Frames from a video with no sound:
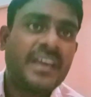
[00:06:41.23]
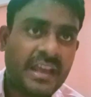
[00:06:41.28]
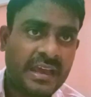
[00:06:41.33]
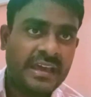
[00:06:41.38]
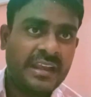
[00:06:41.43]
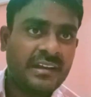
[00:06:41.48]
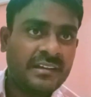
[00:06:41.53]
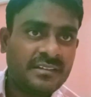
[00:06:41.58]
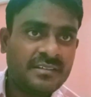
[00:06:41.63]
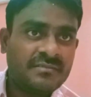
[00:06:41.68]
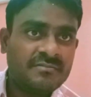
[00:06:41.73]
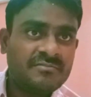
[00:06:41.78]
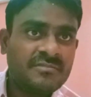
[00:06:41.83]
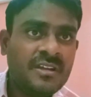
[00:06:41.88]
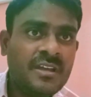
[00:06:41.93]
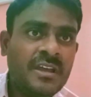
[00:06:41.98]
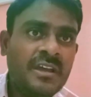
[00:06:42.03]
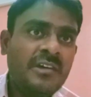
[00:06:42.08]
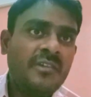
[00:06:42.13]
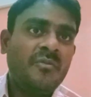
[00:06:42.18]
current.
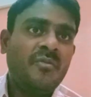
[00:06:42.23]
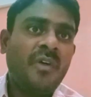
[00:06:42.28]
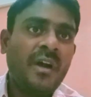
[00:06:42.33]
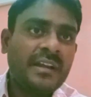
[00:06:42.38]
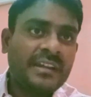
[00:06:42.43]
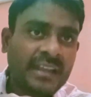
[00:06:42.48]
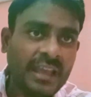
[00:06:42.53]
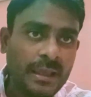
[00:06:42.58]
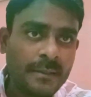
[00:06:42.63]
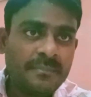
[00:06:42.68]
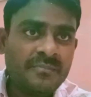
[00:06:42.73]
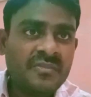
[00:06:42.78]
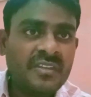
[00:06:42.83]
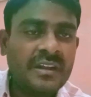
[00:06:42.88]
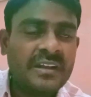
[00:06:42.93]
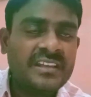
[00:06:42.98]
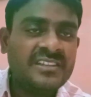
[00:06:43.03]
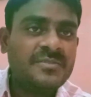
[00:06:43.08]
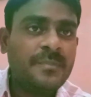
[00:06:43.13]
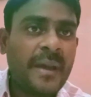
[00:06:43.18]
One time
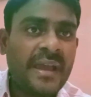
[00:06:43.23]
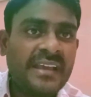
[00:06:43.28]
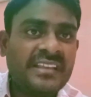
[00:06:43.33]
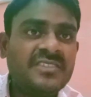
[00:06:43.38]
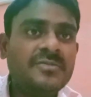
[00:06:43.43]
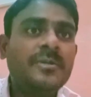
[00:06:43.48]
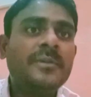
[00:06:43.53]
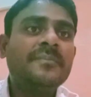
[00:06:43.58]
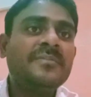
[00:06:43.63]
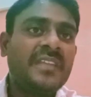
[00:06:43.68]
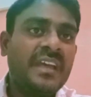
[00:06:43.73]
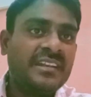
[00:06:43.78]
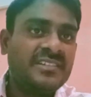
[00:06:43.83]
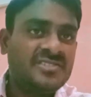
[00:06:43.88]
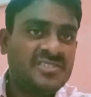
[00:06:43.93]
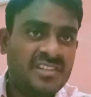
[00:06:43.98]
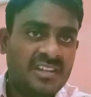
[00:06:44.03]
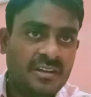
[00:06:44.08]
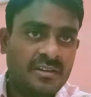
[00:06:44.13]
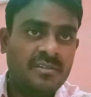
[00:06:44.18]
it is maximum, then
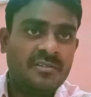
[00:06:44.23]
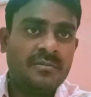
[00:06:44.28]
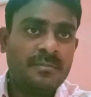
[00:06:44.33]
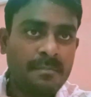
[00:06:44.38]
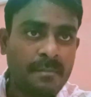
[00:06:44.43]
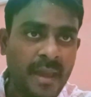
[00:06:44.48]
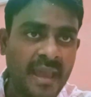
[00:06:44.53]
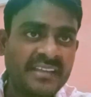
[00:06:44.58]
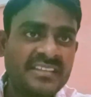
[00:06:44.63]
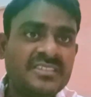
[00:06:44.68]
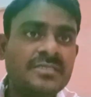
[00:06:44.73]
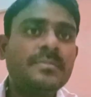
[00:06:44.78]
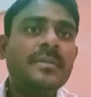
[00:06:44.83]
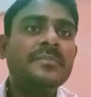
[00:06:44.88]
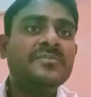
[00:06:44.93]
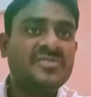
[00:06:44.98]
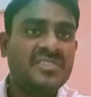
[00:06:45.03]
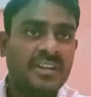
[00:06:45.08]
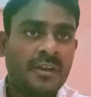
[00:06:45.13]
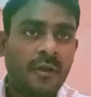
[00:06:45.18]
0,
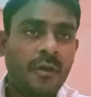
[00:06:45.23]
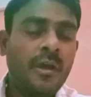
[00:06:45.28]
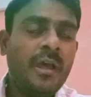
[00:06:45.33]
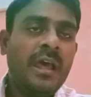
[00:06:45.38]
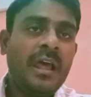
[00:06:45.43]
maximum 0.